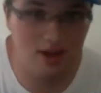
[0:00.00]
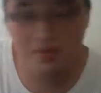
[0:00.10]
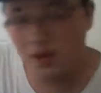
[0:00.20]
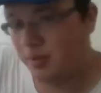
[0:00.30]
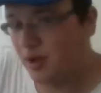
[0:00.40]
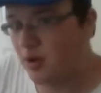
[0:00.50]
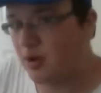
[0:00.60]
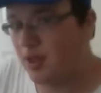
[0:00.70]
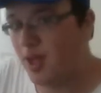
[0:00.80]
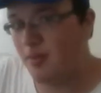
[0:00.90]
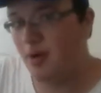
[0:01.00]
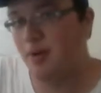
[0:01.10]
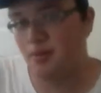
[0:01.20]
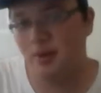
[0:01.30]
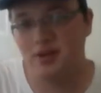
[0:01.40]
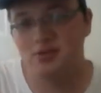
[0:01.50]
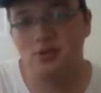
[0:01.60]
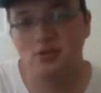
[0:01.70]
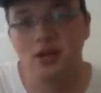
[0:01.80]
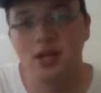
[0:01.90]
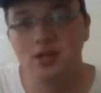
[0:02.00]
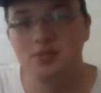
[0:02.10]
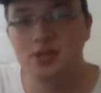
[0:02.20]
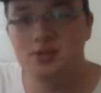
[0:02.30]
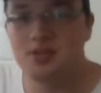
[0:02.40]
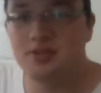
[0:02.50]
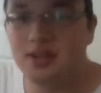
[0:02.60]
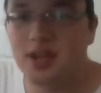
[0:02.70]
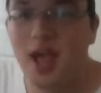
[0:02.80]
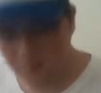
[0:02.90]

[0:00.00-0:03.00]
Battle Pack already came out, Battle Pack 2, to be specific.